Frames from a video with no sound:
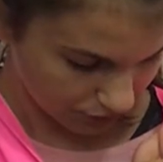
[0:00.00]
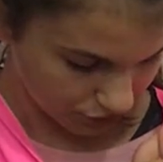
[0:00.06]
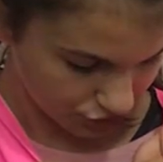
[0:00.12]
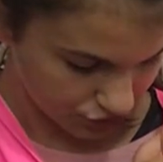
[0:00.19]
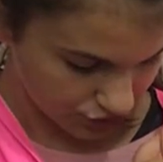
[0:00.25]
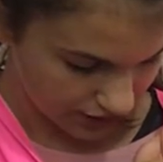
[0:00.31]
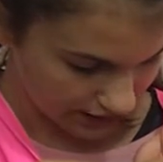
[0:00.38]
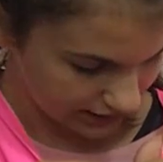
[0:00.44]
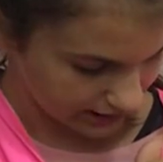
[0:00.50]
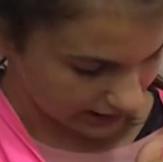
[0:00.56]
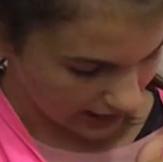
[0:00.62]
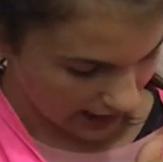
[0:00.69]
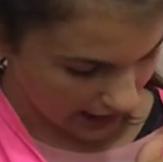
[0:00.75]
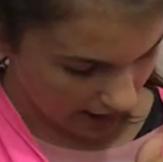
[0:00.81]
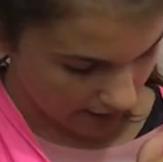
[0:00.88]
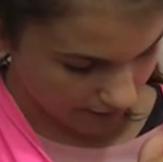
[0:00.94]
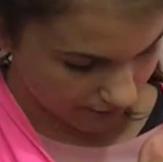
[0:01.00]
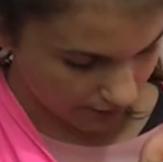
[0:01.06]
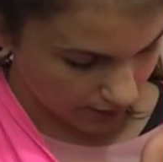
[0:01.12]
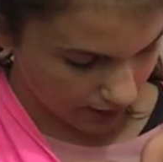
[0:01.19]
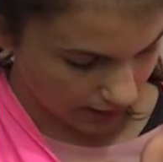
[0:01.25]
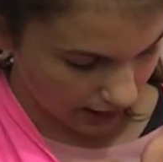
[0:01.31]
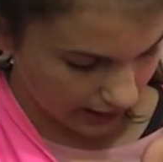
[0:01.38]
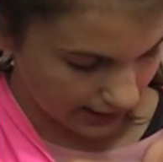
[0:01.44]
which she doesn't have
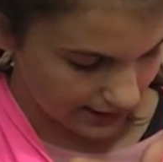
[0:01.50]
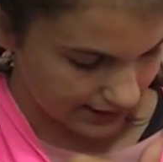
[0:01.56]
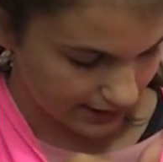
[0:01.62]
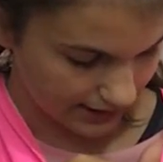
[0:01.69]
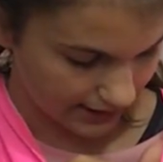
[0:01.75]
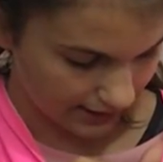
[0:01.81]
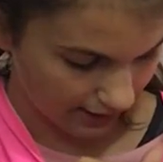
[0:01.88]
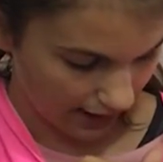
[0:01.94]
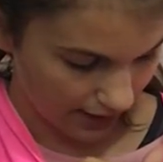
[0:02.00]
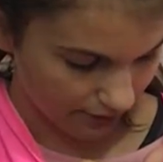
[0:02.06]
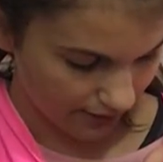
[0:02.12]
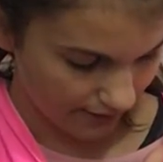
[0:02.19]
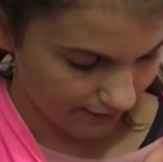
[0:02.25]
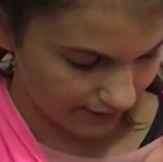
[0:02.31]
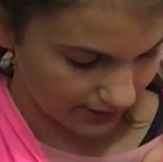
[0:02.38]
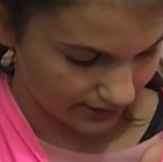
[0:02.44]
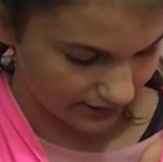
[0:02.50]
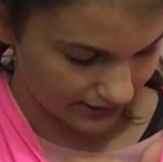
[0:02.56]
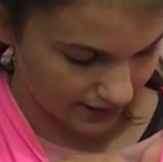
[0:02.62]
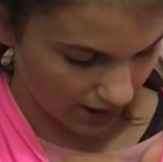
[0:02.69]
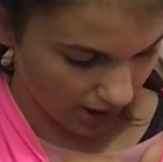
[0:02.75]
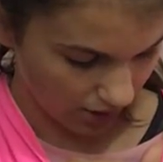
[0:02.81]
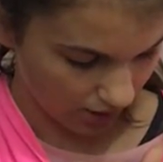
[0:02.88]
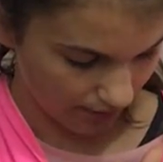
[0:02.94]
anything, I don't have anything
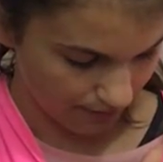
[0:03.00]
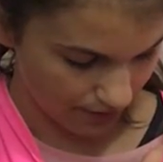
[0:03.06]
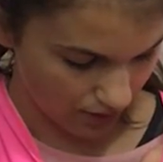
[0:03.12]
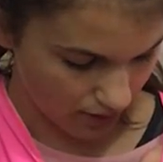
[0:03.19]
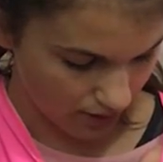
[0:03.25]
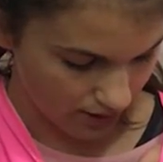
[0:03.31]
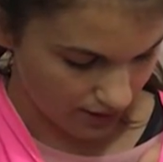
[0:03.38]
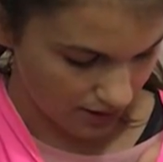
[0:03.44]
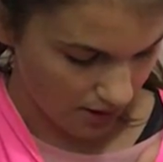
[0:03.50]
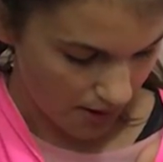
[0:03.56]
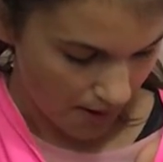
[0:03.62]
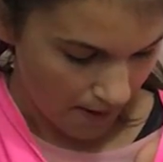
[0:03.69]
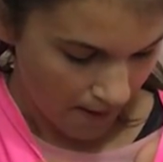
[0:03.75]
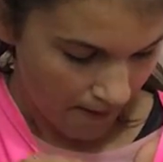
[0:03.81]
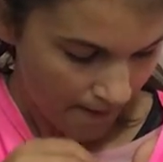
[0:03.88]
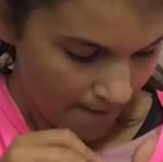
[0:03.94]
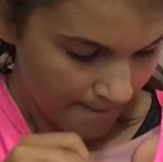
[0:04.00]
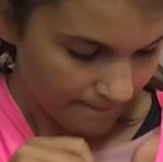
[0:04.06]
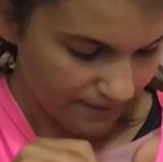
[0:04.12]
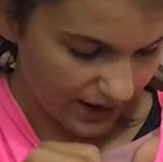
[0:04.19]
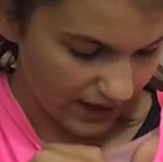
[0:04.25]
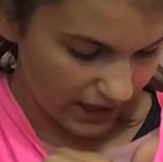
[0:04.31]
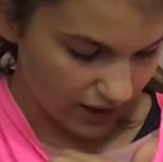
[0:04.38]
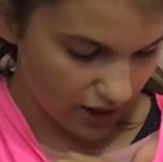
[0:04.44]
to clip it on,
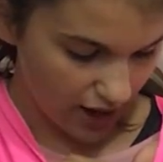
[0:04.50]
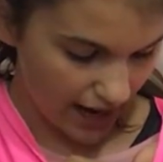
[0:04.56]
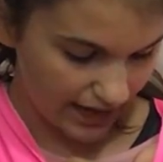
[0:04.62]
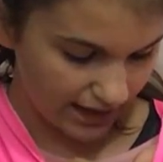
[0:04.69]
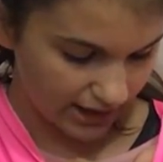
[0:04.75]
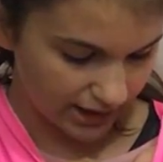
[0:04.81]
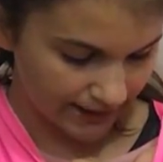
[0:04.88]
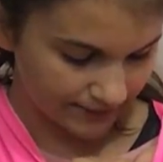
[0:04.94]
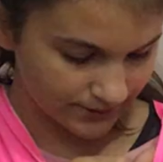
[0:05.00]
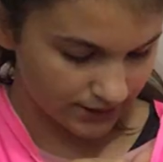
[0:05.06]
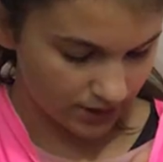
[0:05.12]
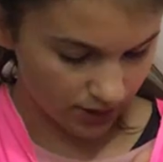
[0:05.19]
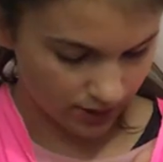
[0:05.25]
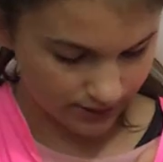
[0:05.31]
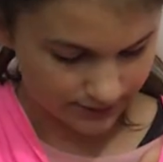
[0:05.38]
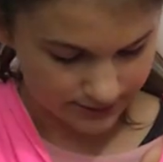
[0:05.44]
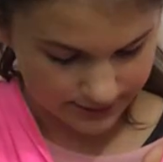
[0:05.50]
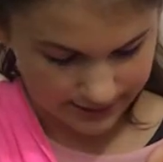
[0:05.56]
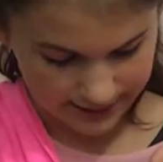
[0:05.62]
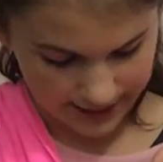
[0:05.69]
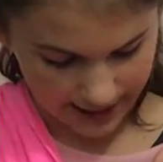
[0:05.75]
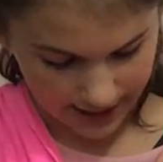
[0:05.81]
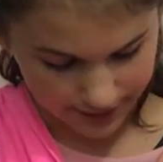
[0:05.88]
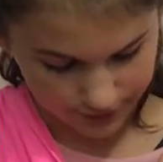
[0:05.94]
but I clipped it onto the
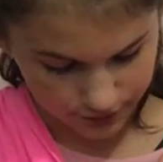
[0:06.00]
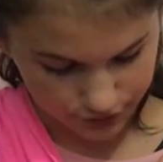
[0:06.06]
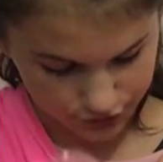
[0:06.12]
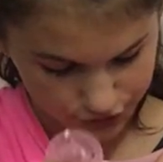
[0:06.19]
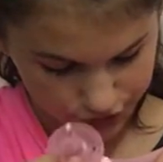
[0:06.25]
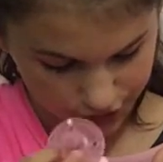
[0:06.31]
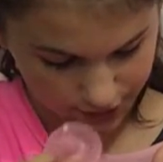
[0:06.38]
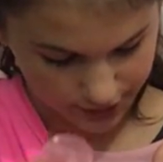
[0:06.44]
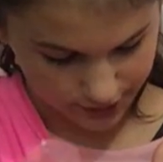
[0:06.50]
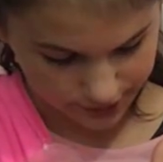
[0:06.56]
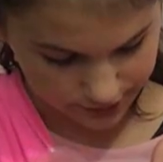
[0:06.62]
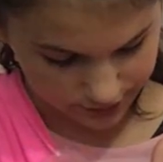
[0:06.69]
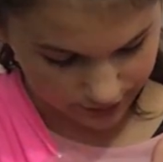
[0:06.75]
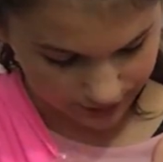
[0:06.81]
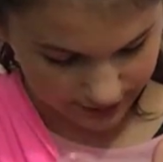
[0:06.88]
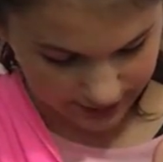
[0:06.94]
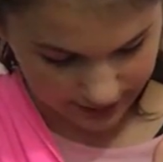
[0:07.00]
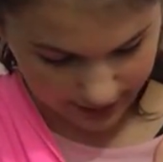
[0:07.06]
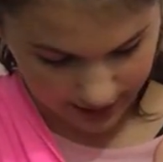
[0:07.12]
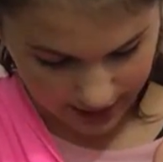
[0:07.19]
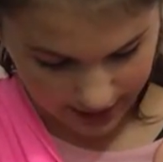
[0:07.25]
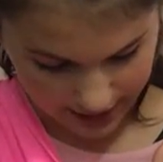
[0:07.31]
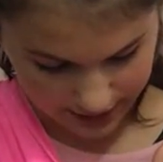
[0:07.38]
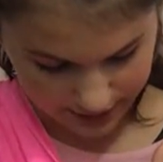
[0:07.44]
neck of the shirt so that it
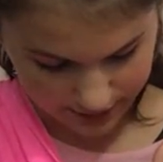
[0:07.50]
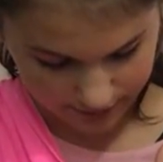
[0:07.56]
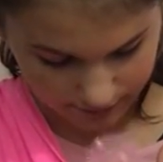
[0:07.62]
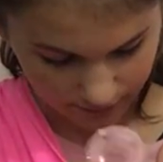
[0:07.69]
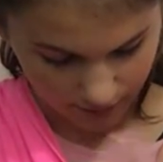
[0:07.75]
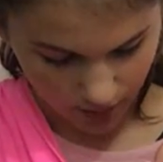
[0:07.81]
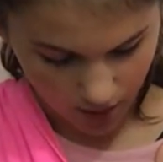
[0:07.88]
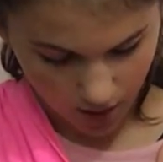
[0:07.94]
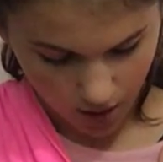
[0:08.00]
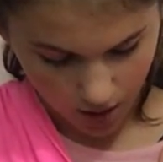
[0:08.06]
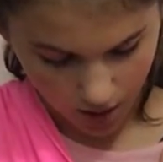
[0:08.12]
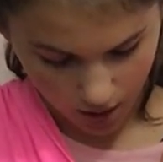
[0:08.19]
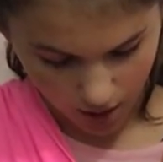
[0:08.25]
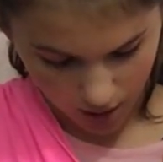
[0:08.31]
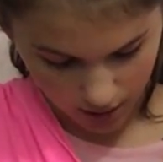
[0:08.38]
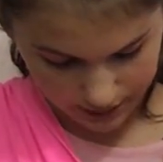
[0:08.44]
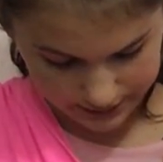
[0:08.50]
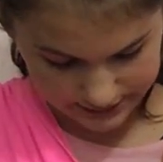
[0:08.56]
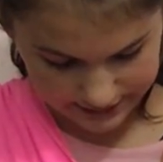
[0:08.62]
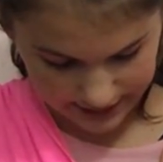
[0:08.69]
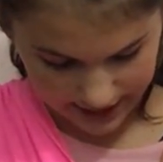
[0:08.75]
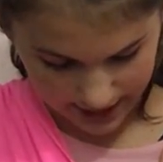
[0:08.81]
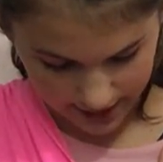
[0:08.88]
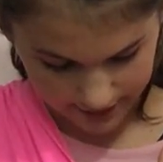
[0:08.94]
kind of hung
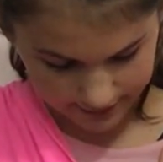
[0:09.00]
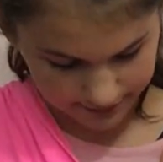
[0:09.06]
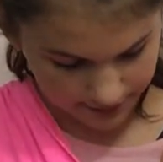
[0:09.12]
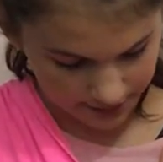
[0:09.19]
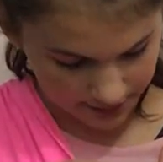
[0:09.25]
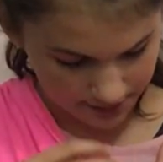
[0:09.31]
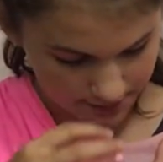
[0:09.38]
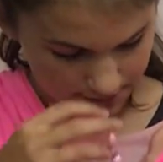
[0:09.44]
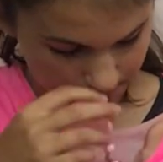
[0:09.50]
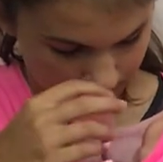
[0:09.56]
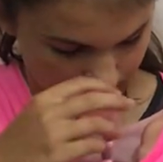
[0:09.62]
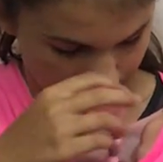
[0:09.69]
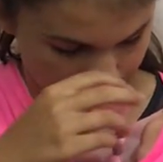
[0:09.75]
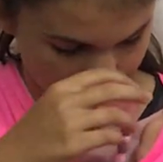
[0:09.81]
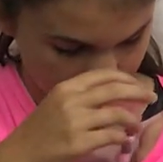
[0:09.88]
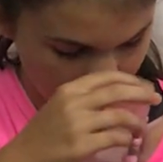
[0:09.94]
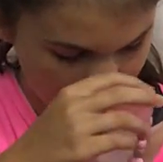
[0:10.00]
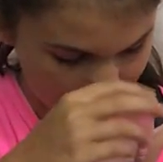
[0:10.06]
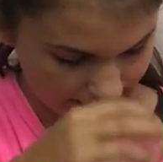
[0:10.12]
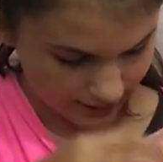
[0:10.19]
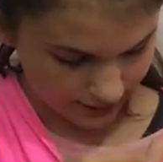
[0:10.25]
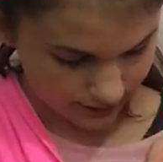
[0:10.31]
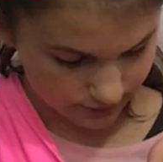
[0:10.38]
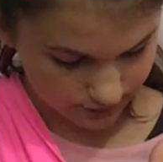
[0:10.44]
down like
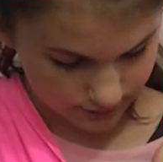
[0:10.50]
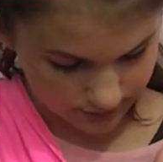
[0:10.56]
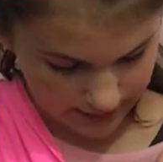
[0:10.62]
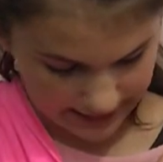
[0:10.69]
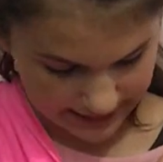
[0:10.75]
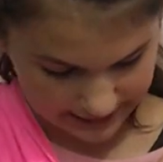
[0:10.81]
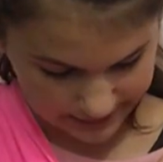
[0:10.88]
they